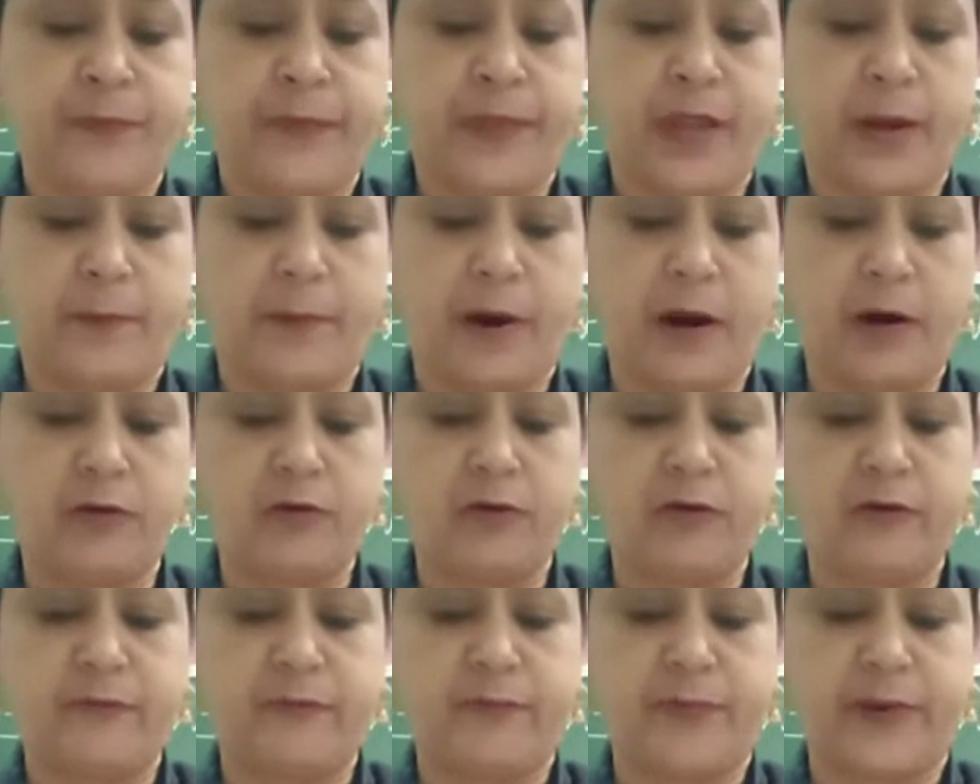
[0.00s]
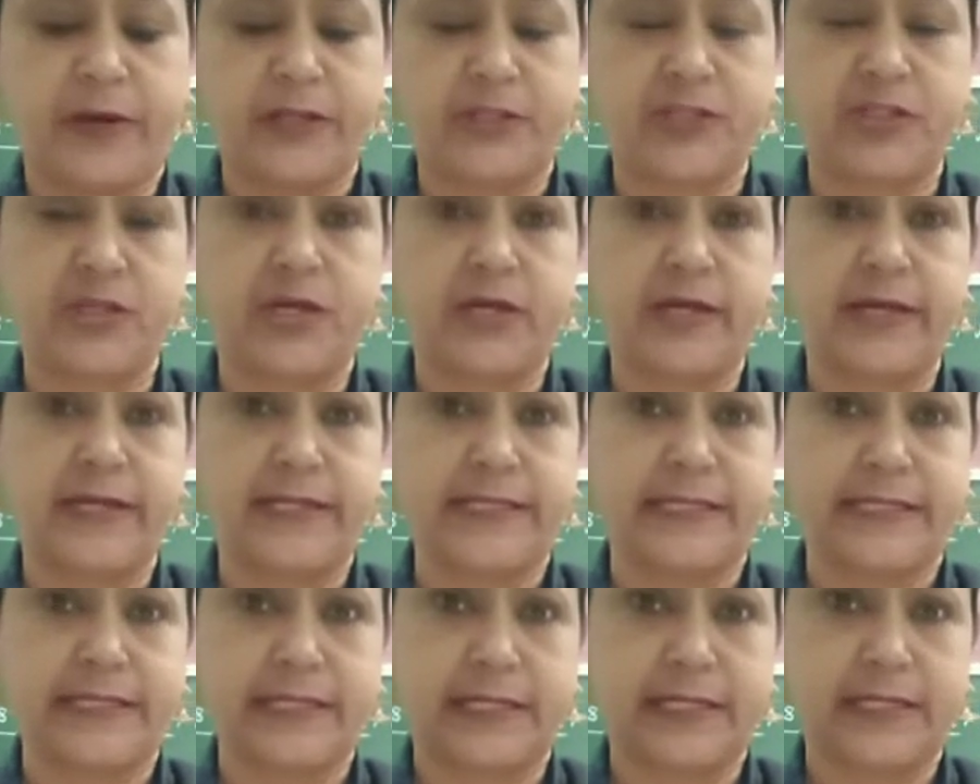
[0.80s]
The amount of pressure
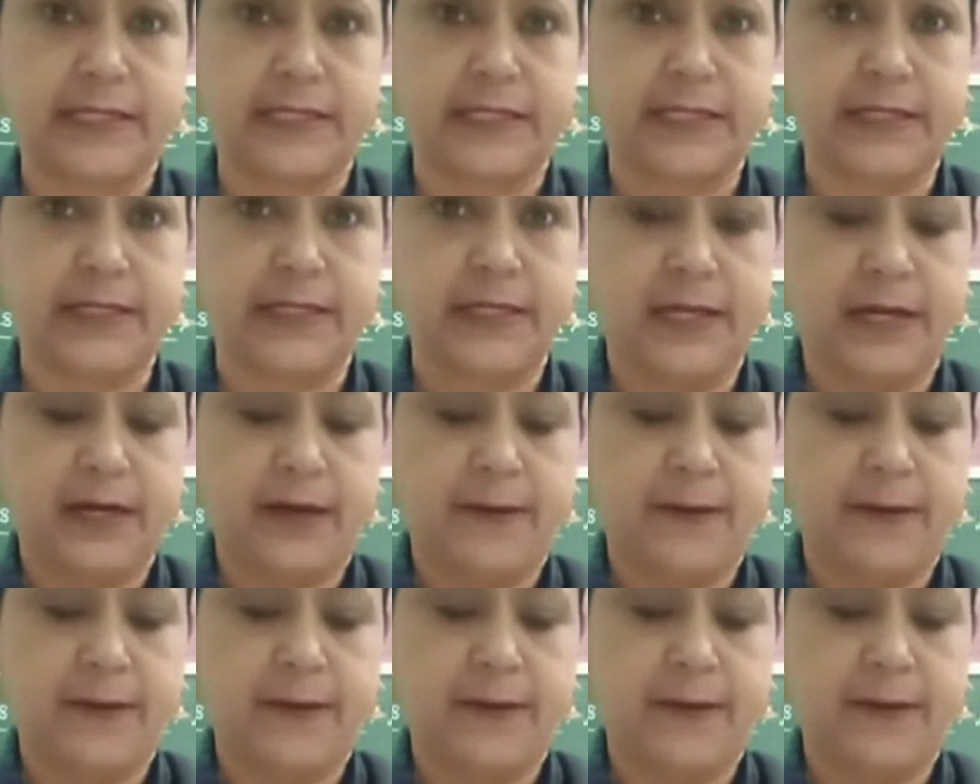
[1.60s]
exerted